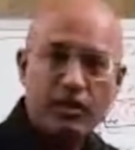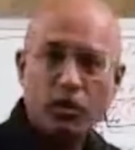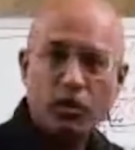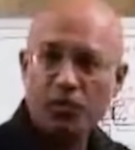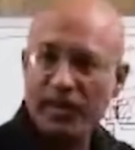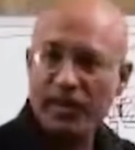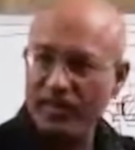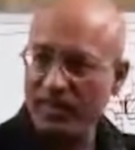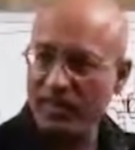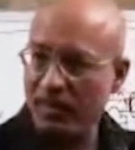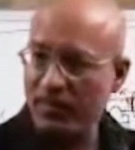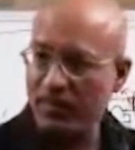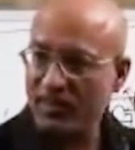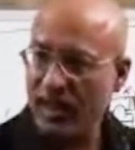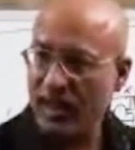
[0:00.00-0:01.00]
is present in
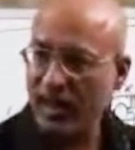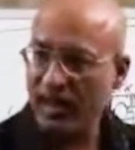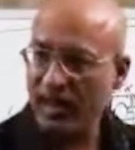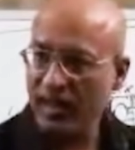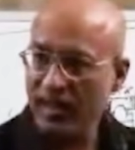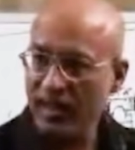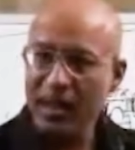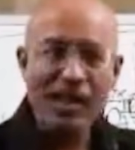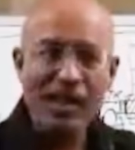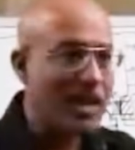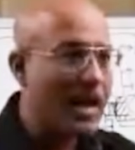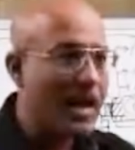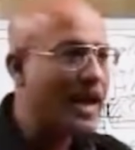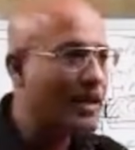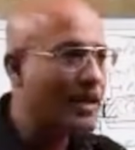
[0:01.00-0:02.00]
our cell
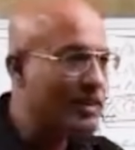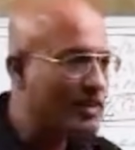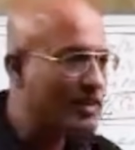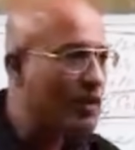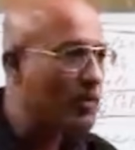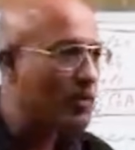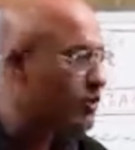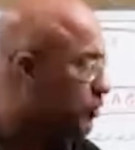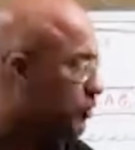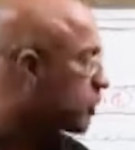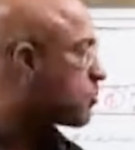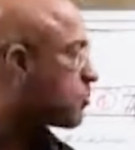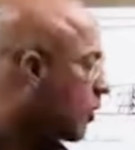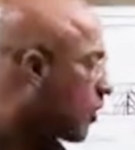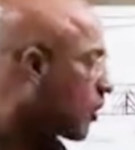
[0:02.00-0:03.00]
and our cell want to
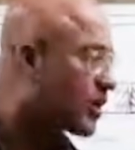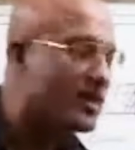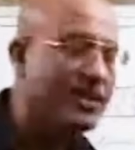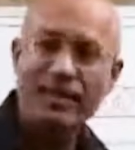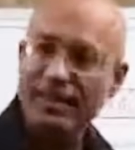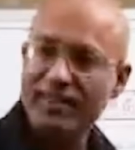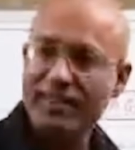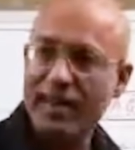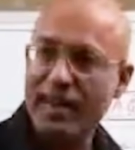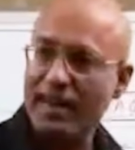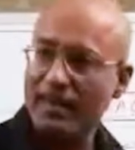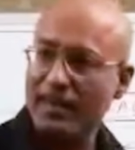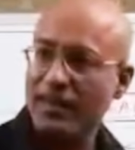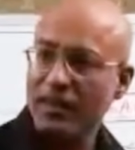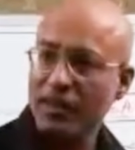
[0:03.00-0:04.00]
report
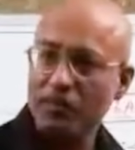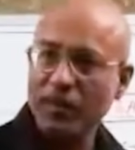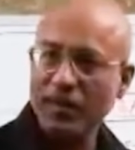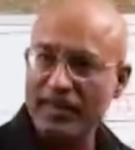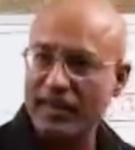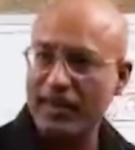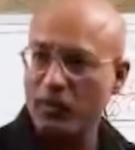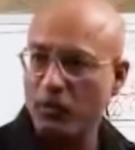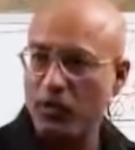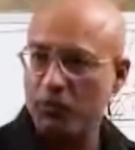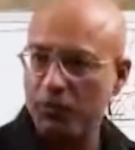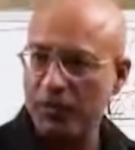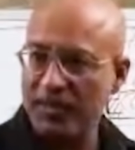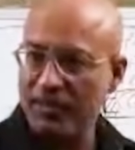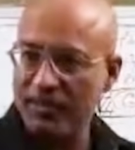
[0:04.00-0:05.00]
that by taking one
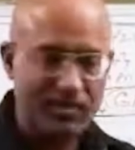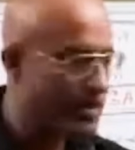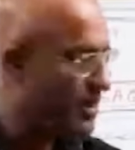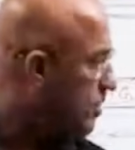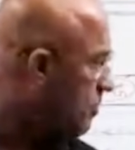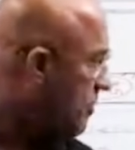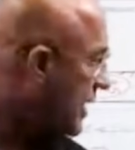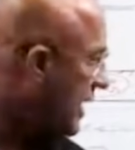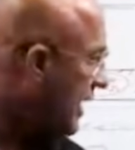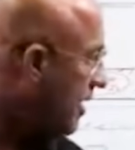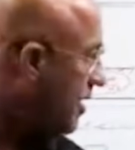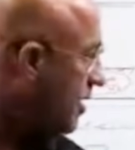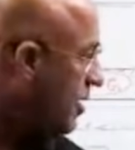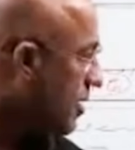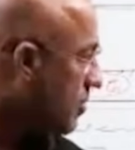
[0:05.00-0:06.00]
piece, but,
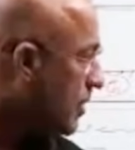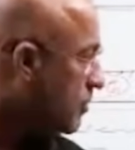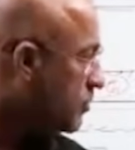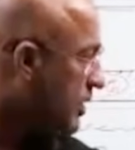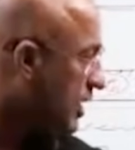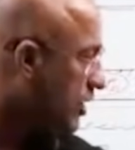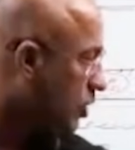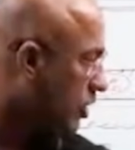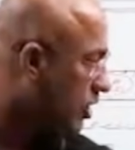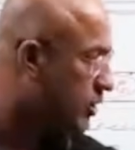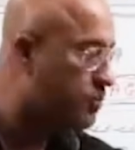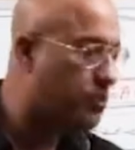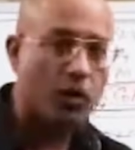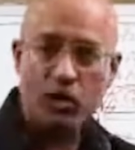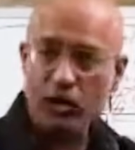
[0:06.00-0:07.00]
but we can only
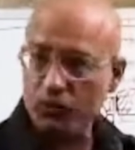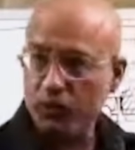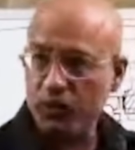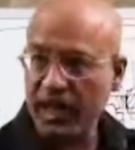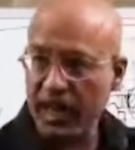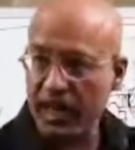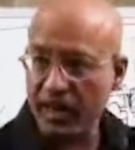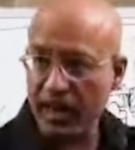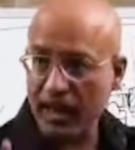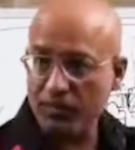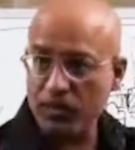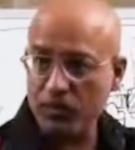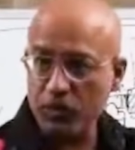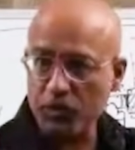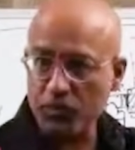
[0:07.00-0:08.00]
report if we are
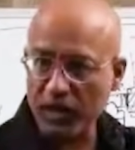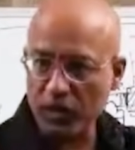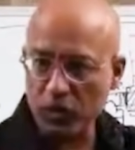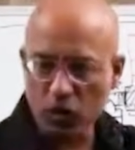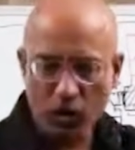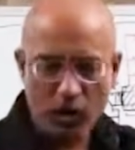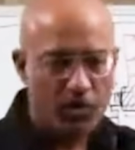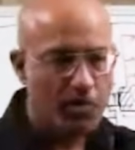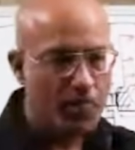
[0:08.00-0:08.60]
having which molecule?